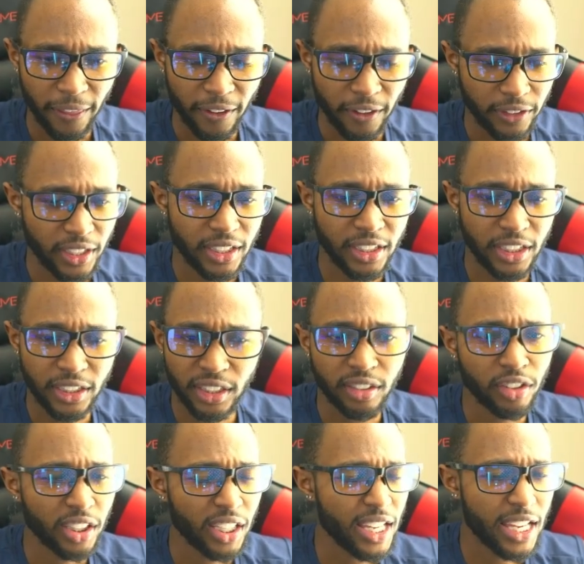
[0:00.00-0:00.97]
this is
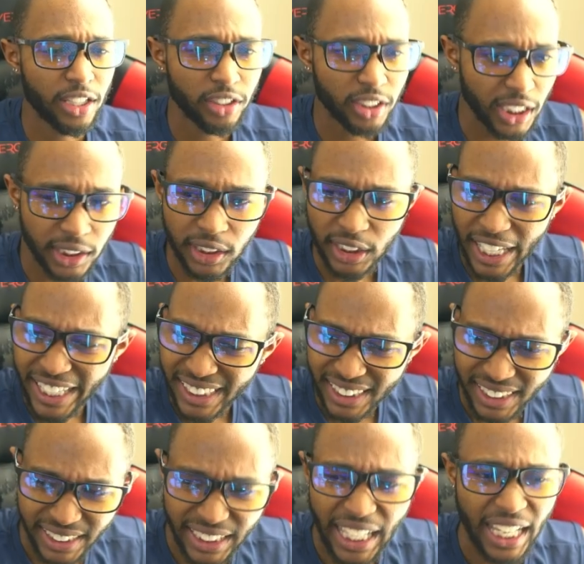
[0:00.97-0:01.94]

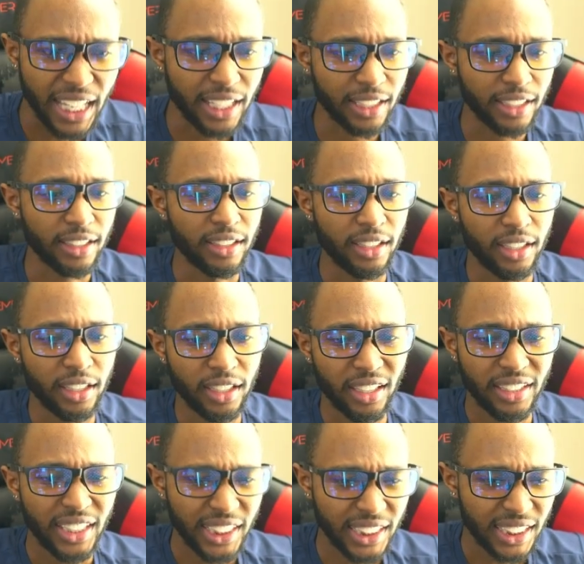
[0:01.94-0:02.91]
insane.
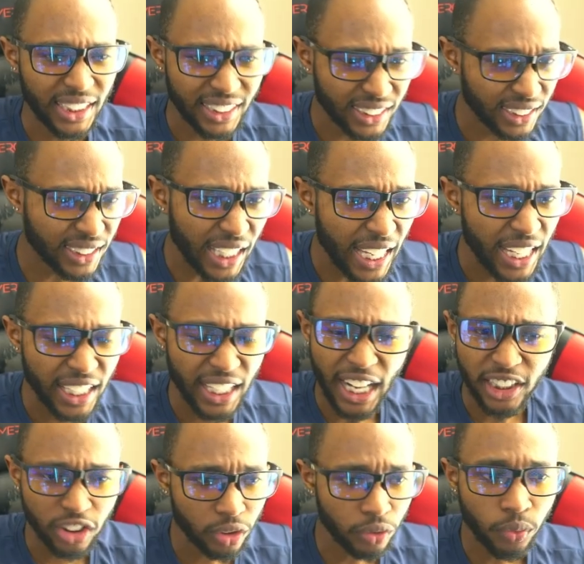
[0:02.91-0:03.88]
This is insane. I
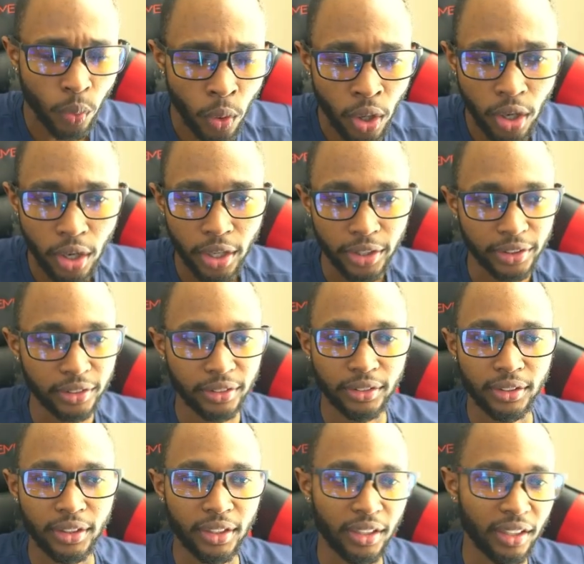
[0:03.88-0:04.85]
should have won.
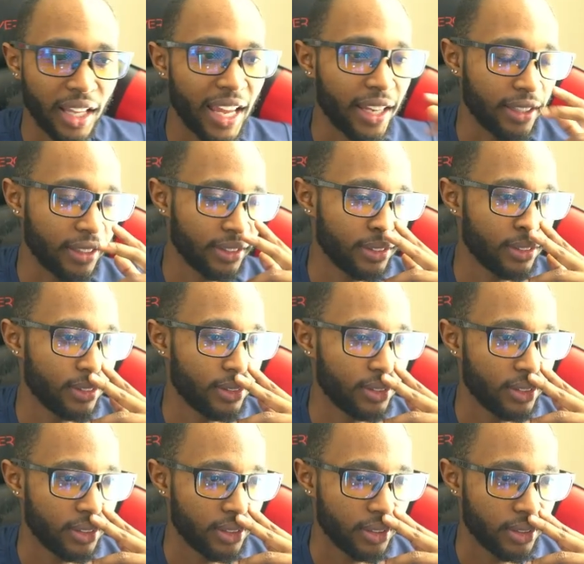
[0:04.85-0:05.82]
Light,
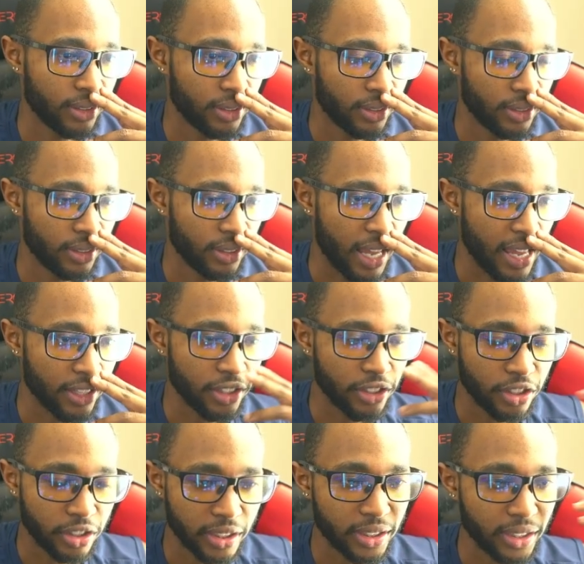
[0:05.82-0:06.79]

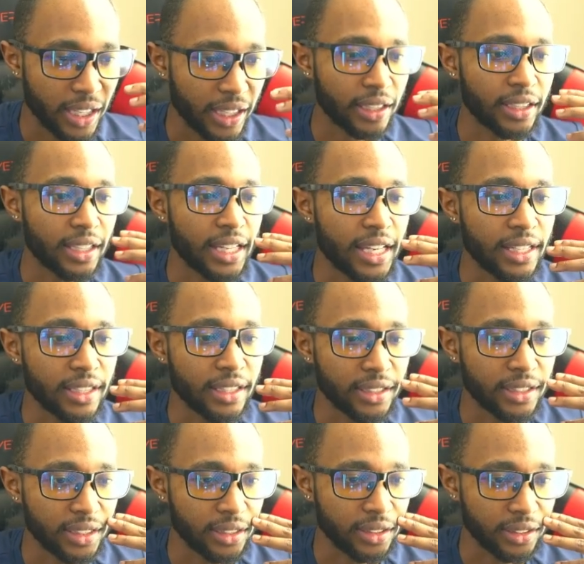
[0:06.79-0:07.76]
just like in the end of the
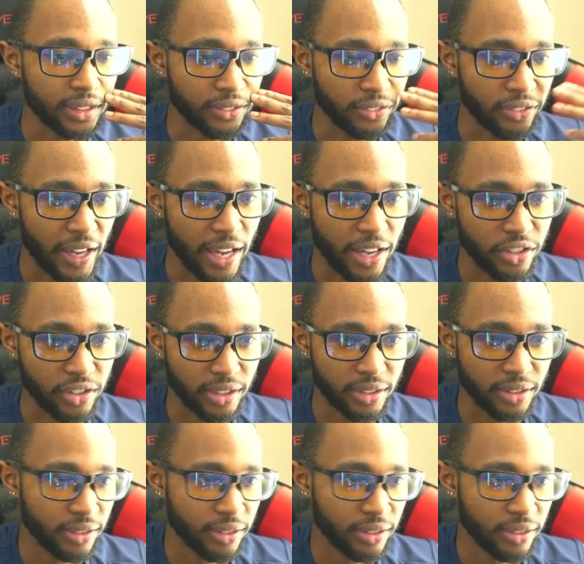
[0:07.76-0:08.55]
season fashion,